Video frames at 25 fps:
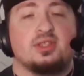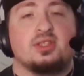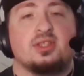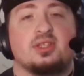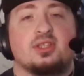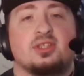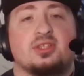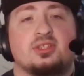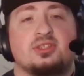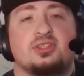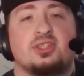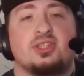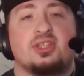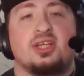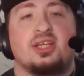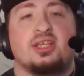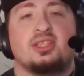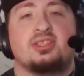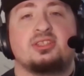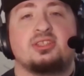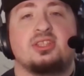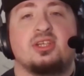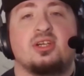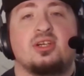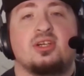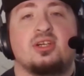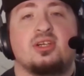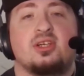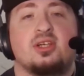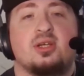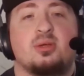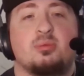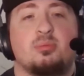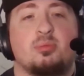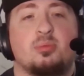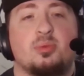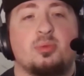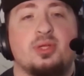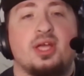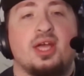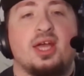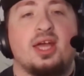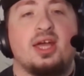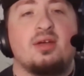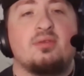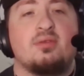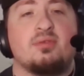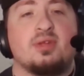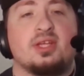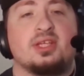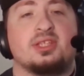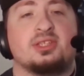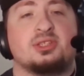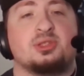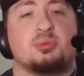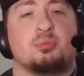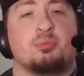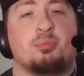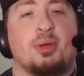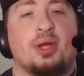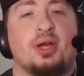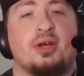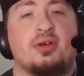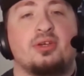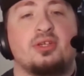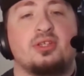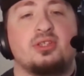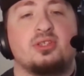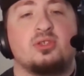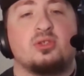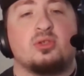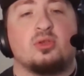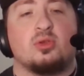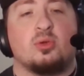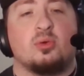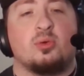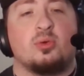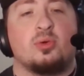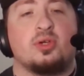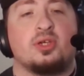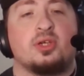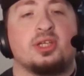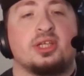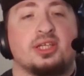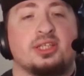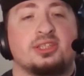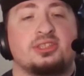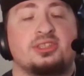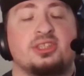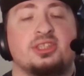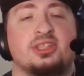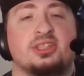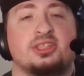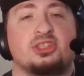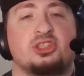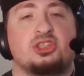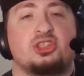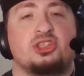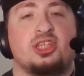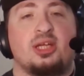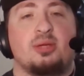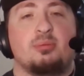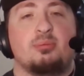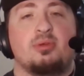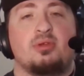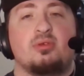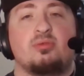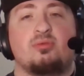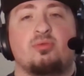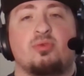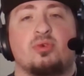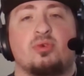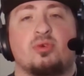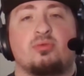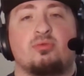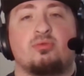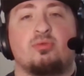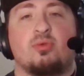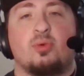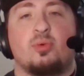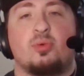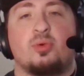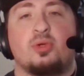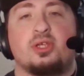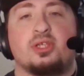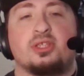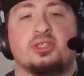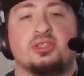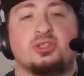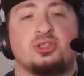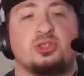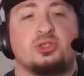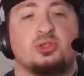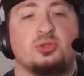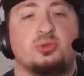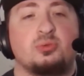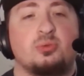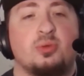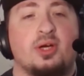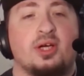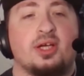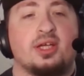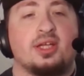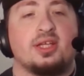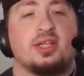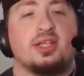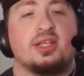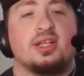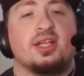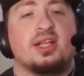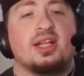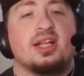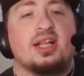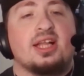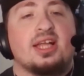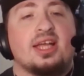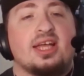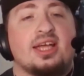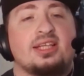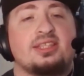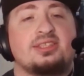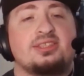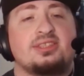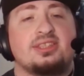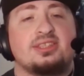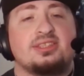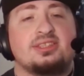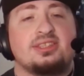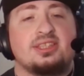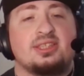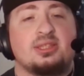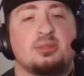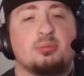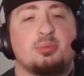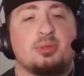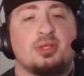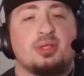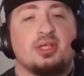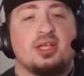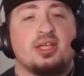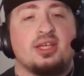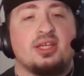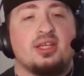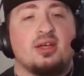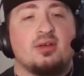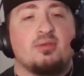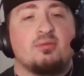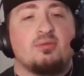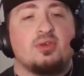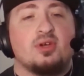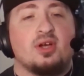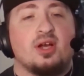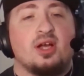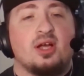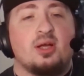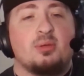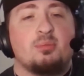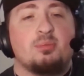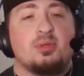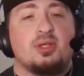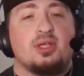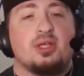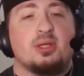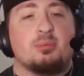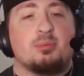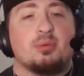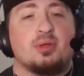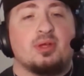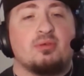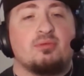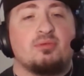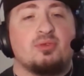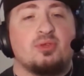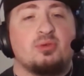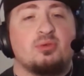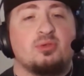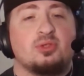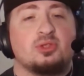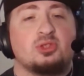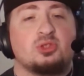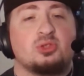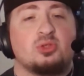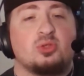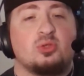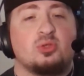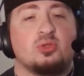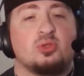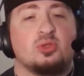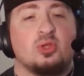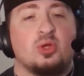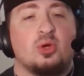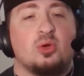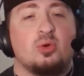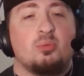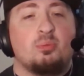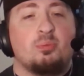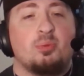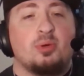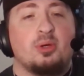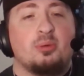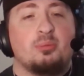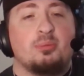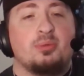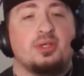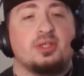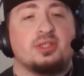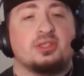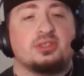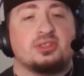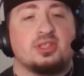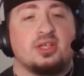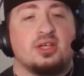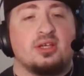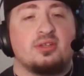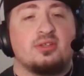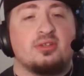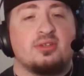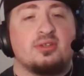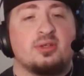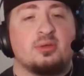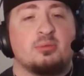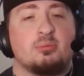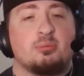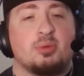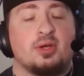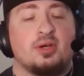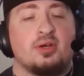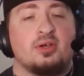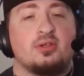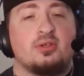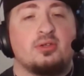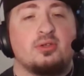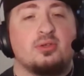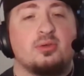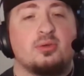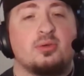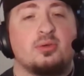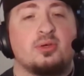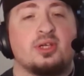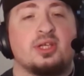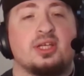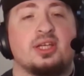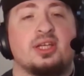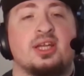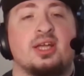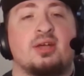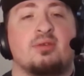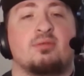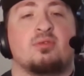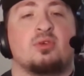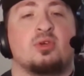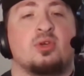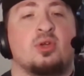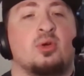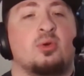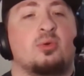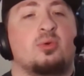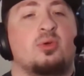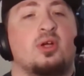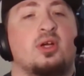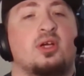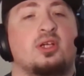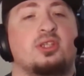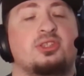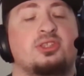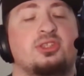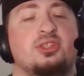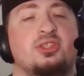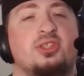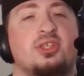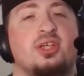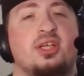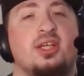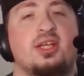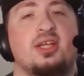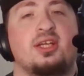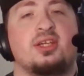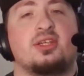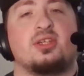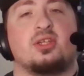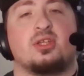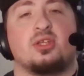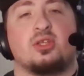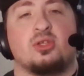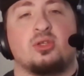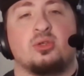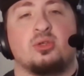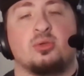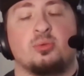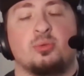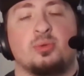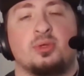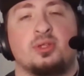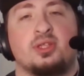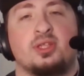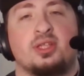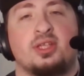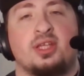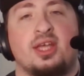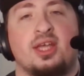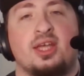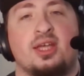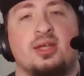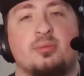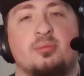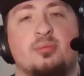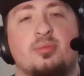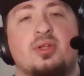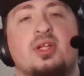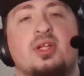So the next card up we have is Barren Glory. It's an enchantment for 4 and 2 white. It says at the beginning of your upkeep, if you control no permanents other than Barren Glory and have no cards in your hand, you win the game.